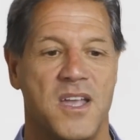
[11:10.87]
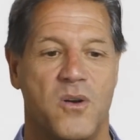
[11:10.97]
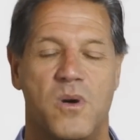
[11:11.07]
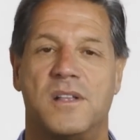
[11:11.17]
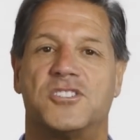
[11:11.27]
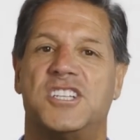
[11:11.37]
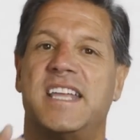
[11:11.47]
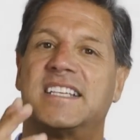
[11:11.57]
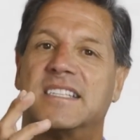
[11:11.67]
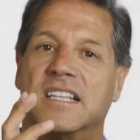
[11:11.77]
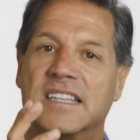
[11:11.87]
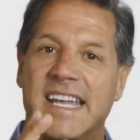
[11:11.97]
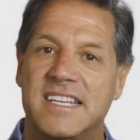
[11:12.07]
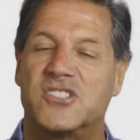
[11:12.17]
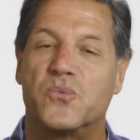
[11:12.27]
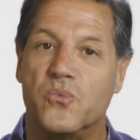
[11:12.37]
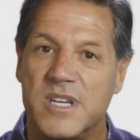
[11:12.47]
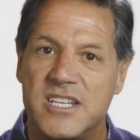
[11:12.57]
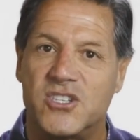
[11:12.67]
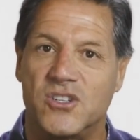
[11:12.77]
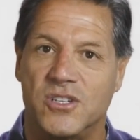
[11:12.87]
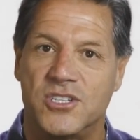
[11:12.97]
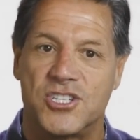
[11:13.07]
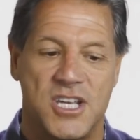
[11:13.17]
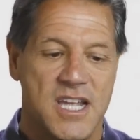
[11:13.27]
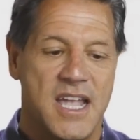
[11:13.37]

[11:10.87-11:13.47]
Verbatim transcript: Well, she takes the latest research